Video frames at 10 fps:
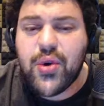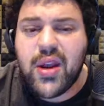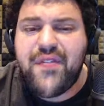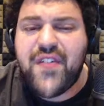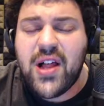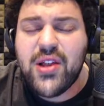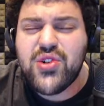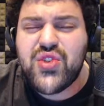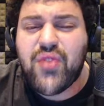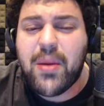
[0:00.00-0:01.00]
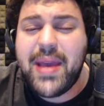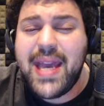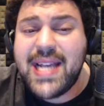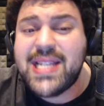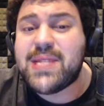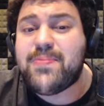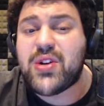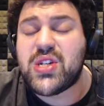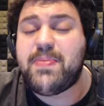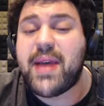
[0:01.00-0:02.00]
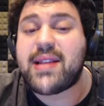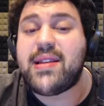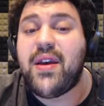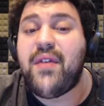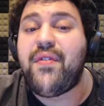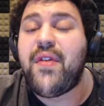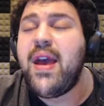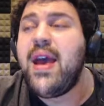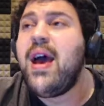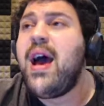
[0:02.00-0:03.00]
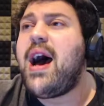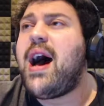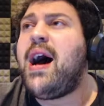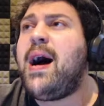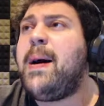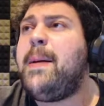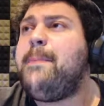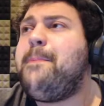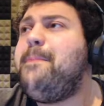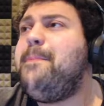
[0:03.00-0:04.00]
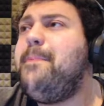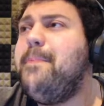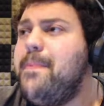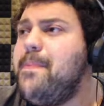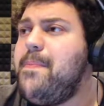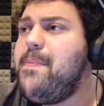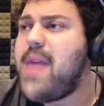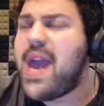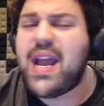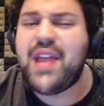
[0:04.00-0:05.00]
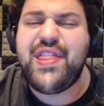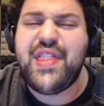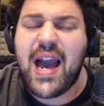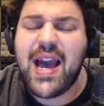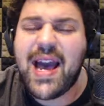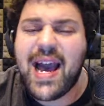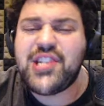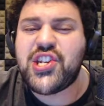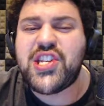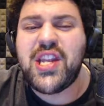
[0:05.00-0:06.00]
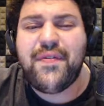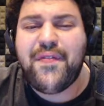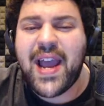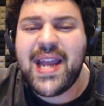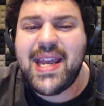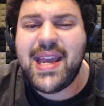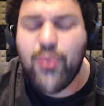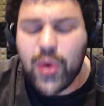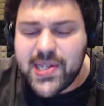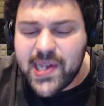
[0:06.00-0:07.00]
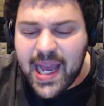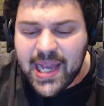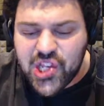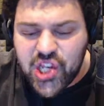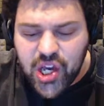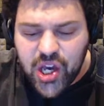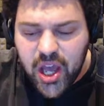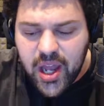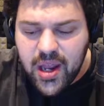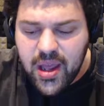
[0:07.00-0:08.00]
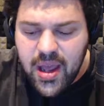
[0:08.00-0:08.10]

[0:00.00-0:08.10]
follows from his perspective. Um, and I just didn't find it. It wasn't as good.